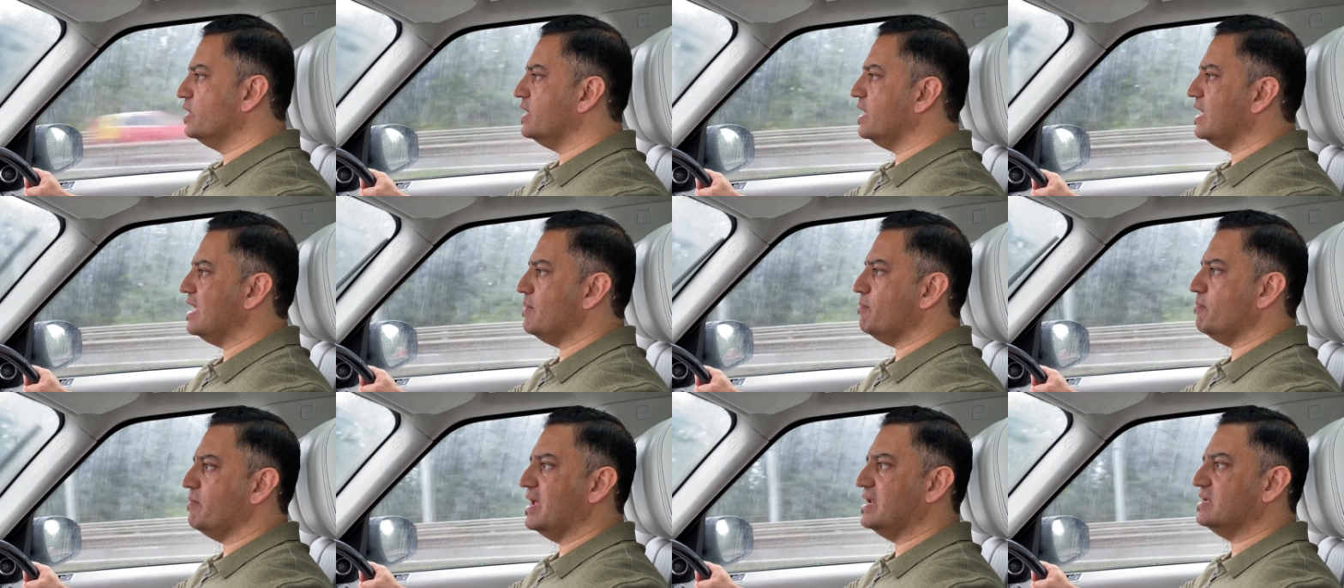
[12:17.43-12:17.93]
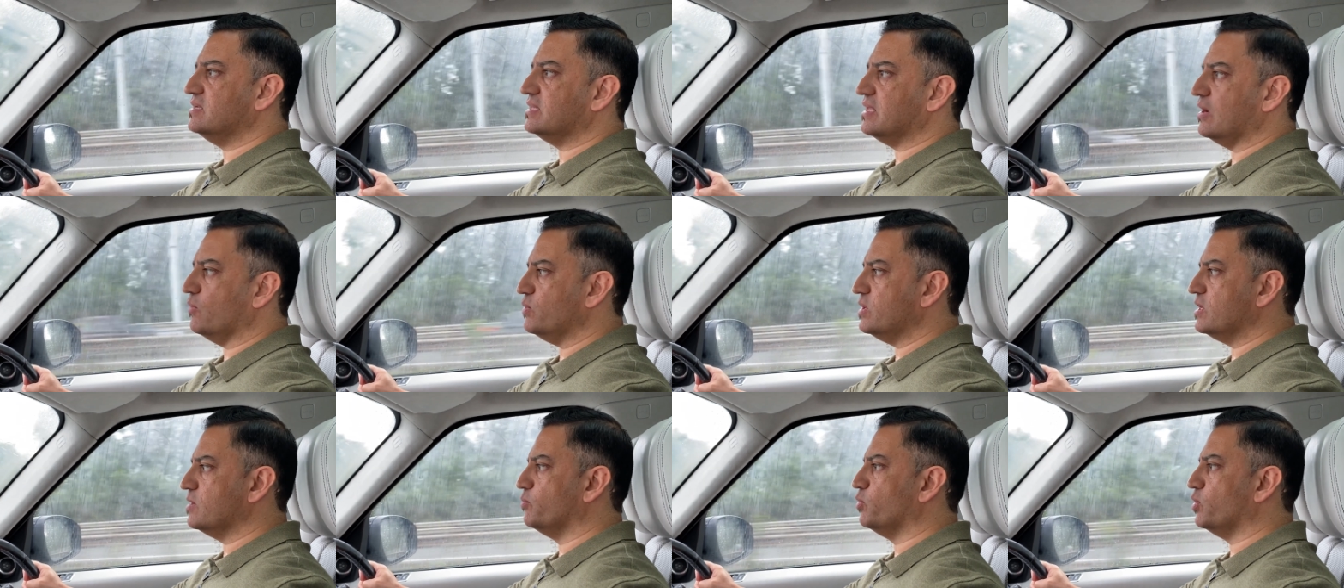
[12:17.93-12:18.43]
It meant that
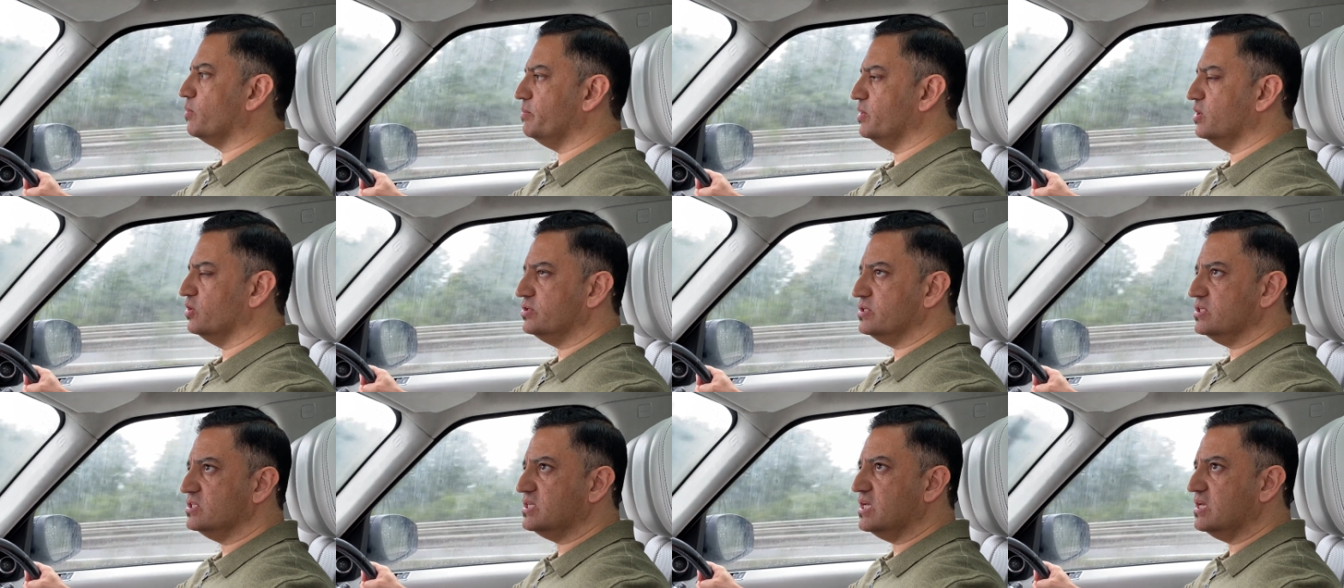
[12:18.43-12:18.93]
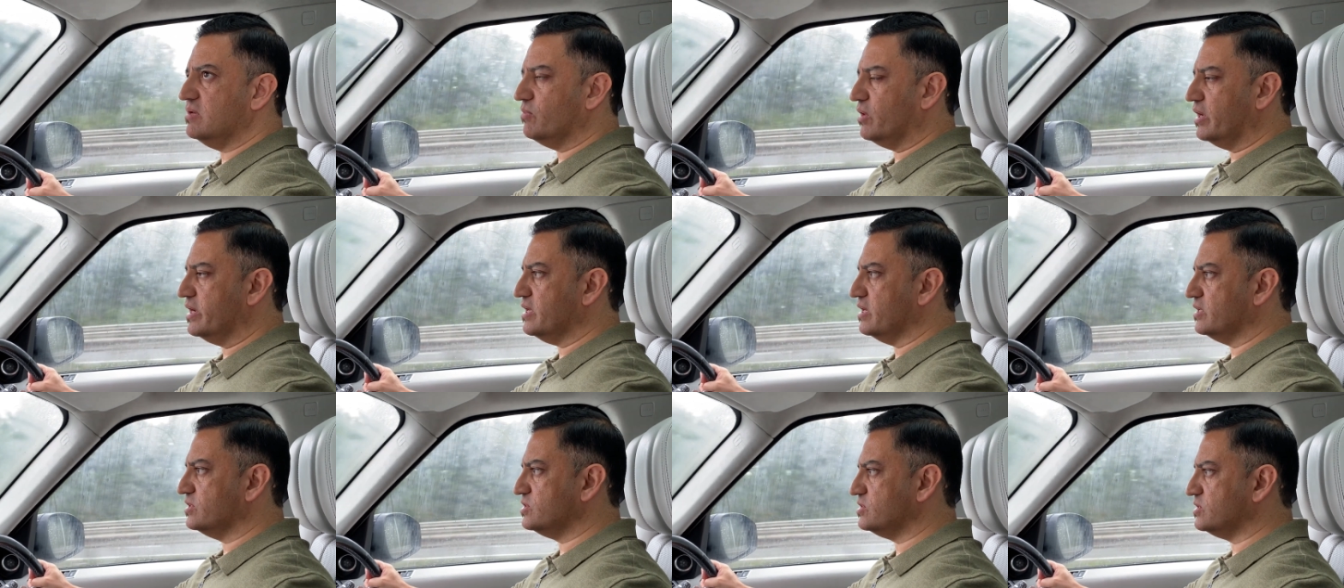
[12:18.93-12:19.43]
we could put a building team on
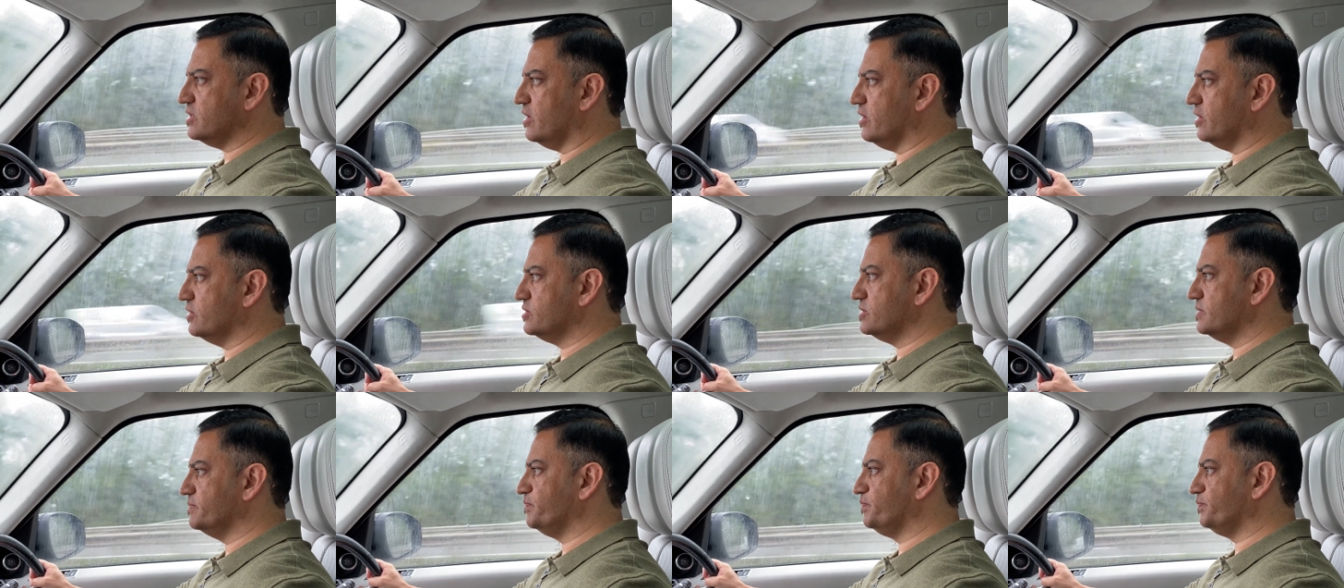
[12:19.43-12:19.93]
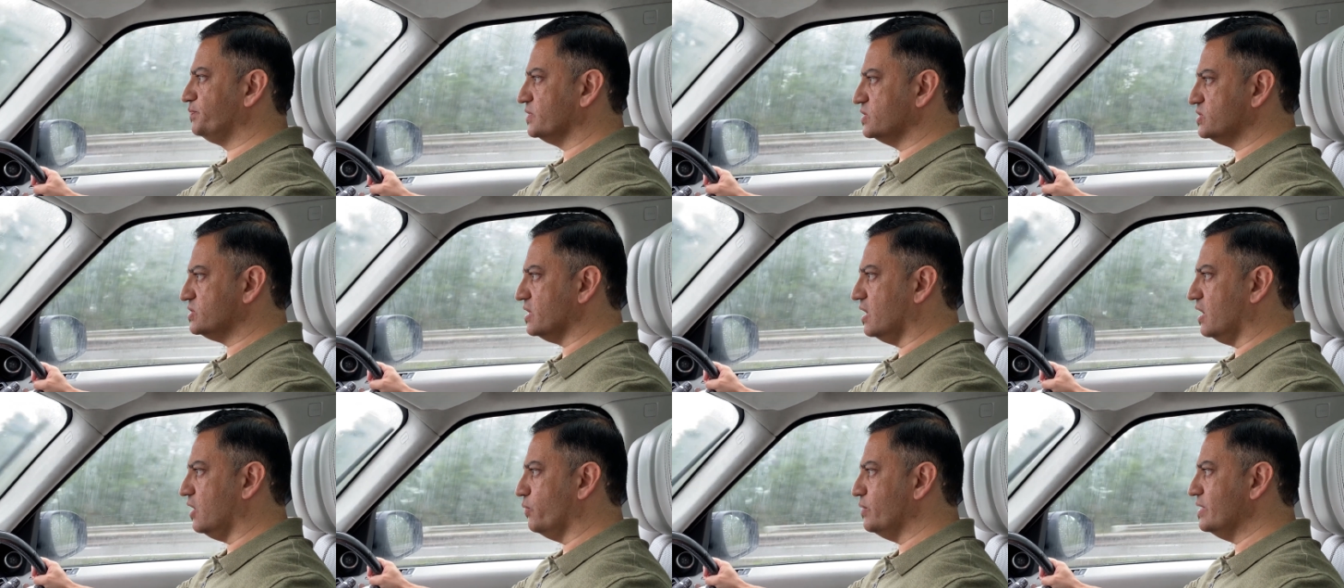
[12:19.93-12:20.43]
it and start
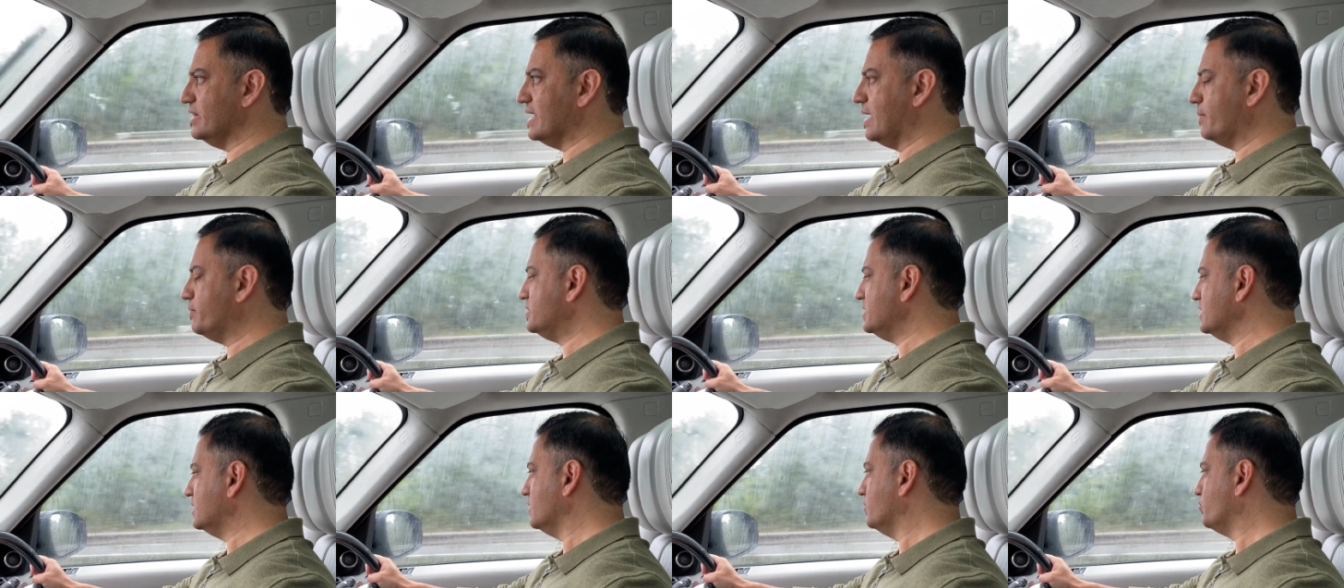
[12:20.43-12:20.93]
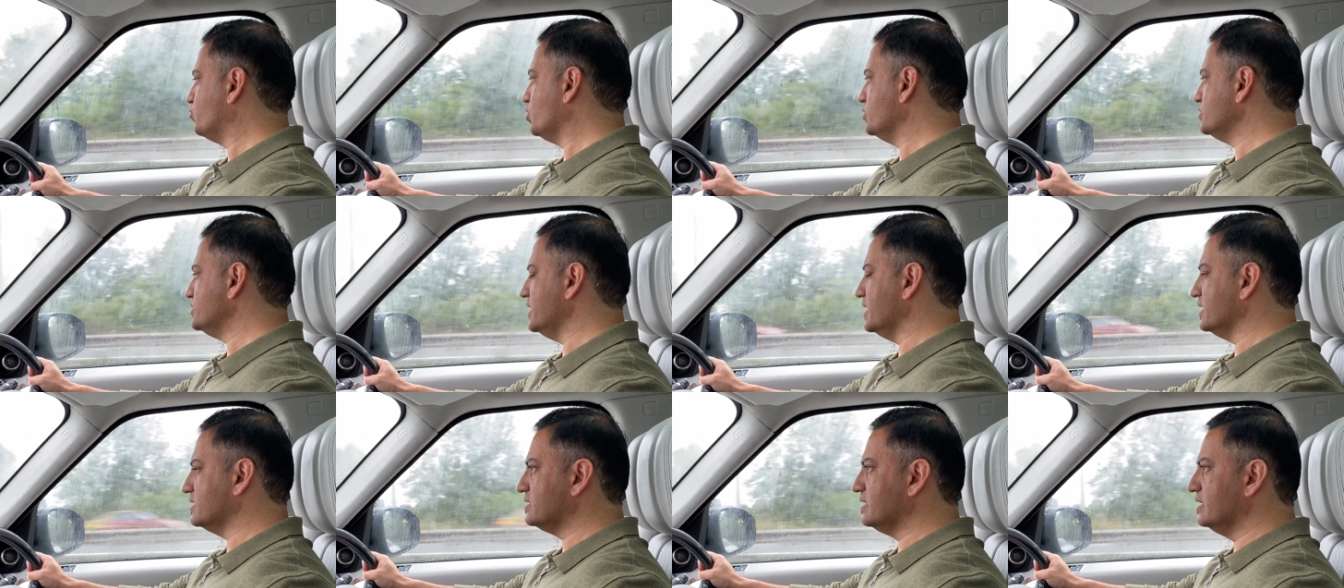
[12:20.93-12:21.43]
start with that particular
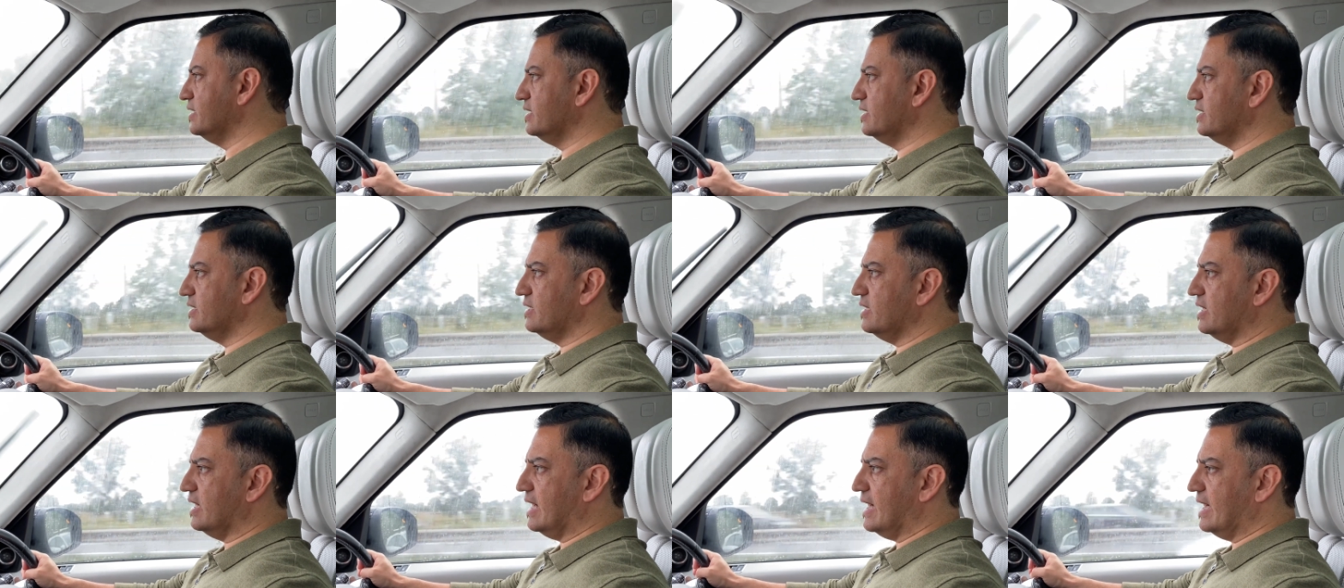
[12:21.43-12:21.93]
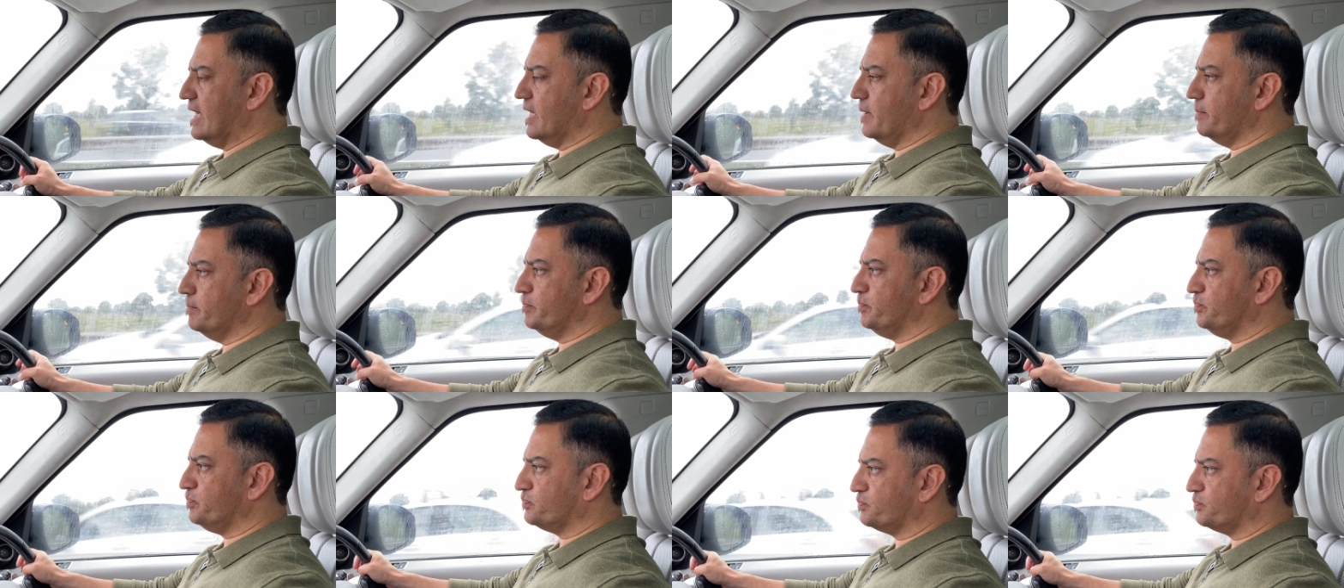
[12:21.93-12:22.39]
project. Um,